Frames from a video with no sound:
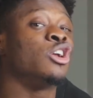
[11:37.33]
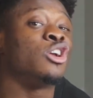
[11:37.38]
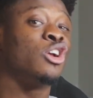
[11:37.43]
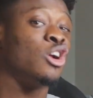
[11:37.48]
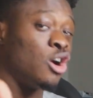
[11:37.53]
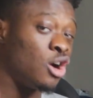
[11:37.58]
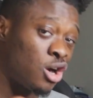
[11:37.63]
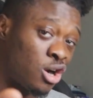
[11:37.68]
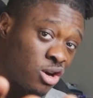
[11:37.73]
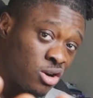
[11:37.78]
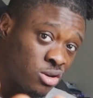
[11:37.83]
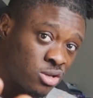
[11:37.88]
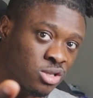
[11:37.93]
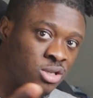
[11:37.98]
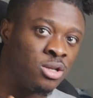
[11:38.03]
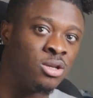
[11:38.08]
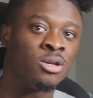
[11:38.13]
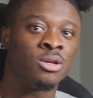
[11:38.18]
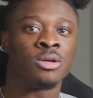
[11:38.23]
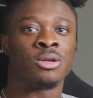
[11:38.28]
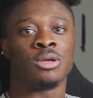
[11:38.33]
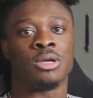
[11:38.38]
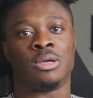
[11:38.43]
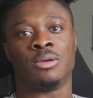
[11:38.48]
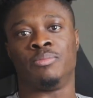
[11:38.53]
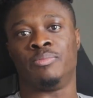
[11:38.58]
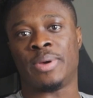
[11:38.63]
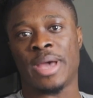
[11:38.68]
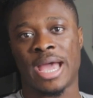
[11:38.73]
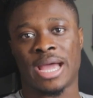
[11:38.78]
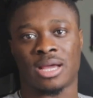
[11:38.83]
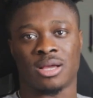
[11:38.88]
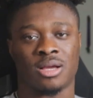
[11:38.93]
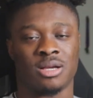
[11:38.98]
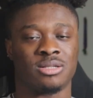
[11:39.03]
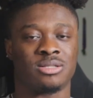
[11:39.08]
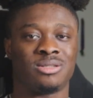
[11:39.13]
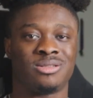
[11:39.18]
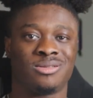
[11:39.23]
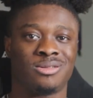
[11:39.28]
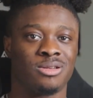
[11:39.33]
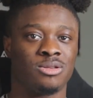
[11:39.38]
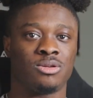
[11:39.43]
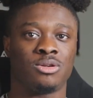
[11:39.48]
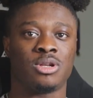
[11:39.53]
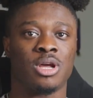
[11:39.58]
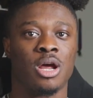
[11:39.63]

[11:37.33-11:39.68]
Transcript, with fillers: girls back because nigga,